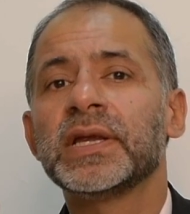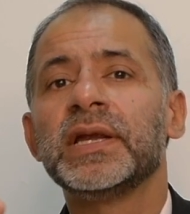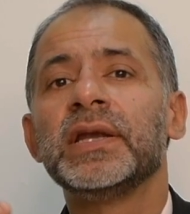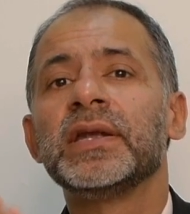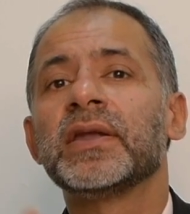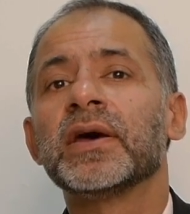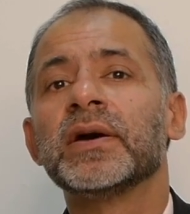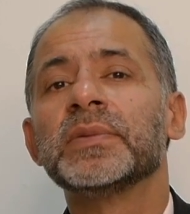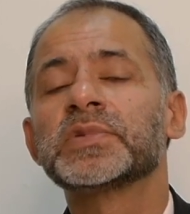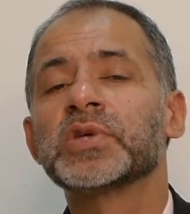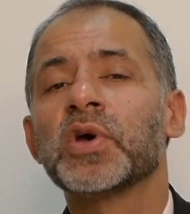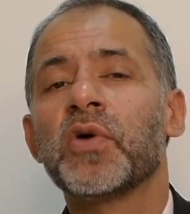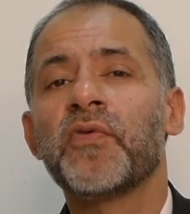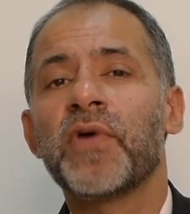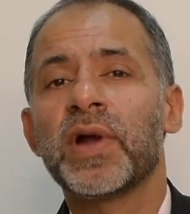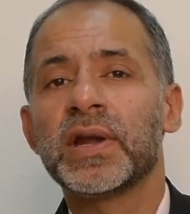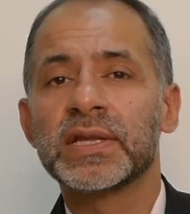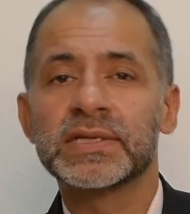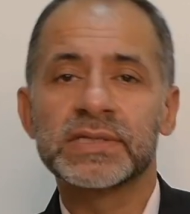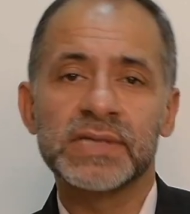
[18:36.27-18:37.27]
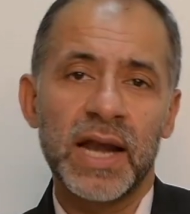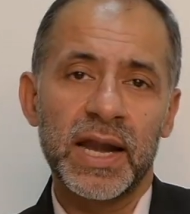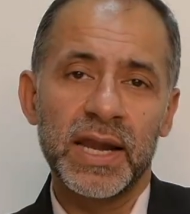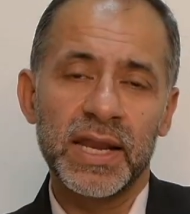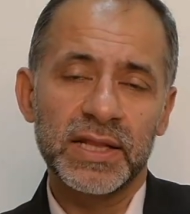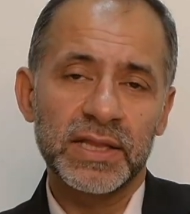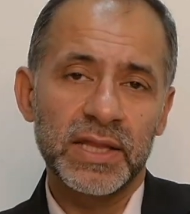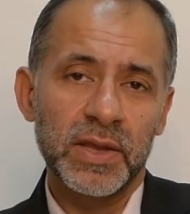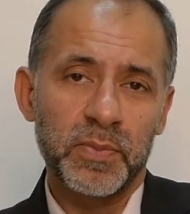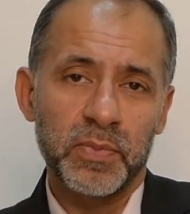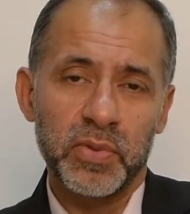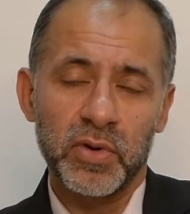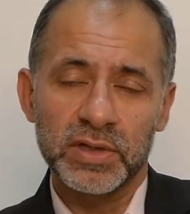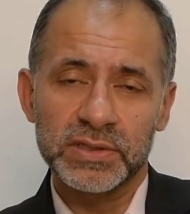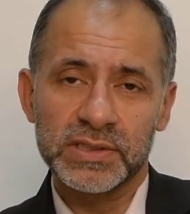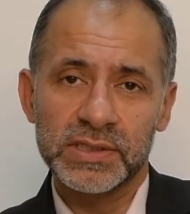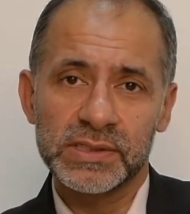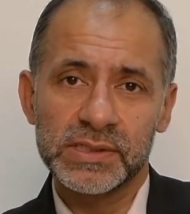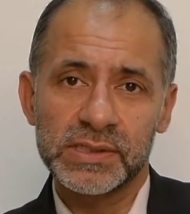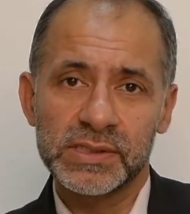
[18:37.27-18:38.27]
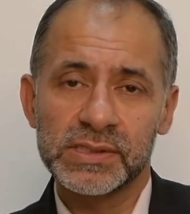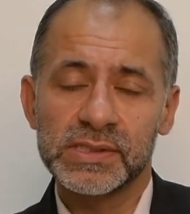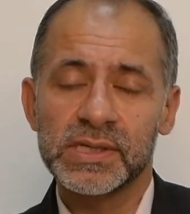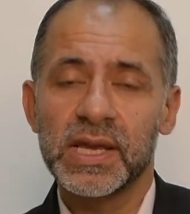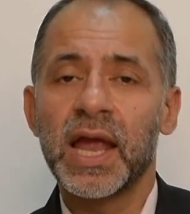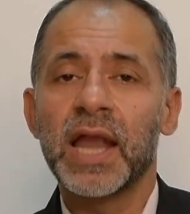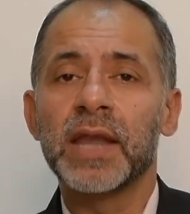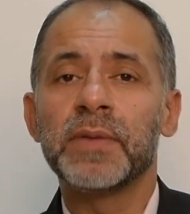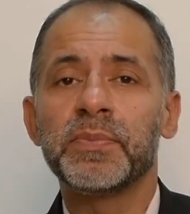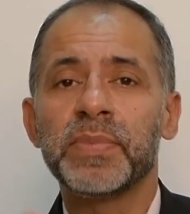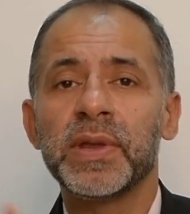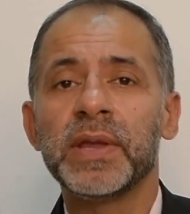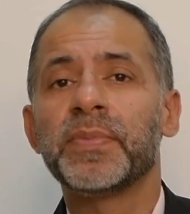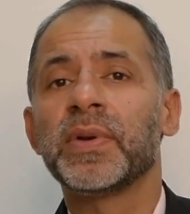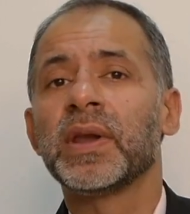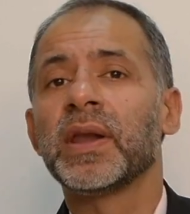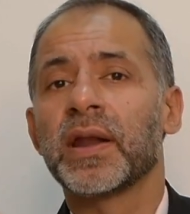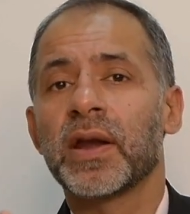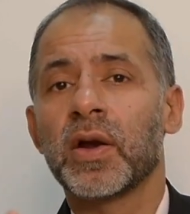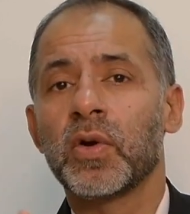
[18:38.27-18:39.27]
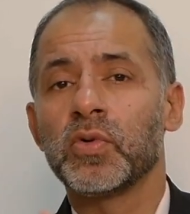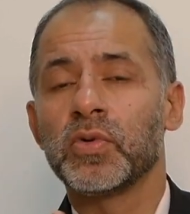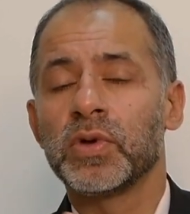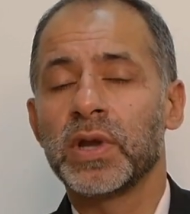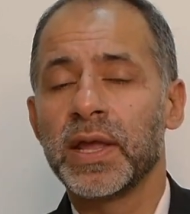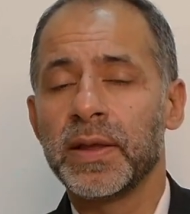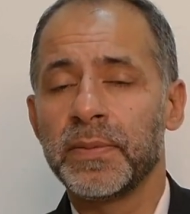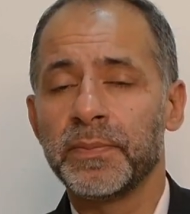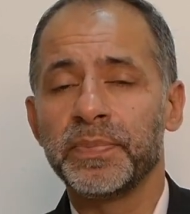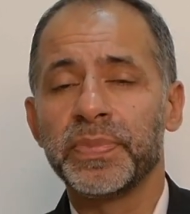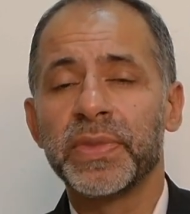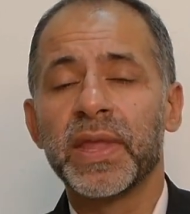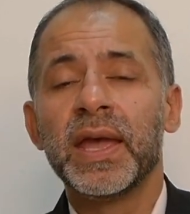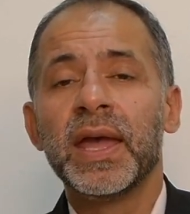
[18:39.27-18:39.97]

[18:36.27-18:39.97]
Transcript: in terms of understanding the processes and people around him.